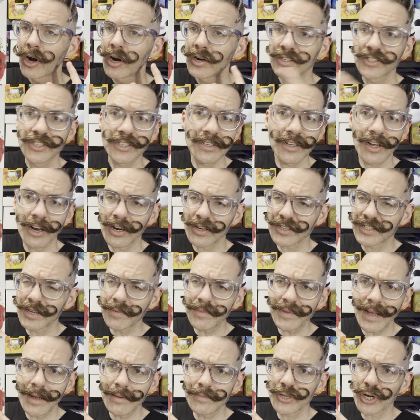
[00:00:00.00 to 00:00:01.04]

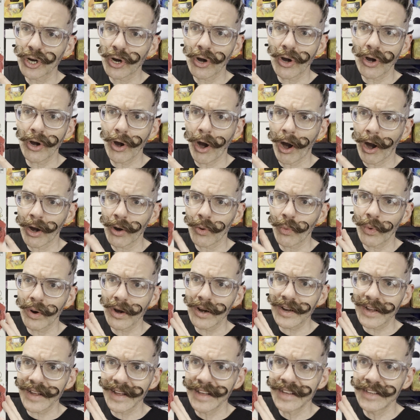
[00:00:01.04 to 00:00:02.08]
sometimes her
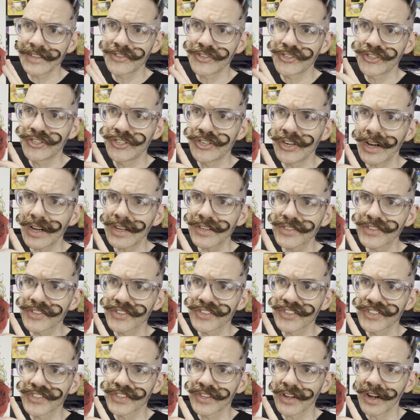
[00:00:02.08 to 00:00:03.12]
artwork is
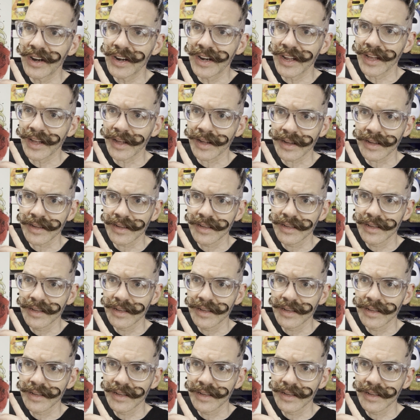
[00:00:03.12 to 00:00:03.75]
just stunning.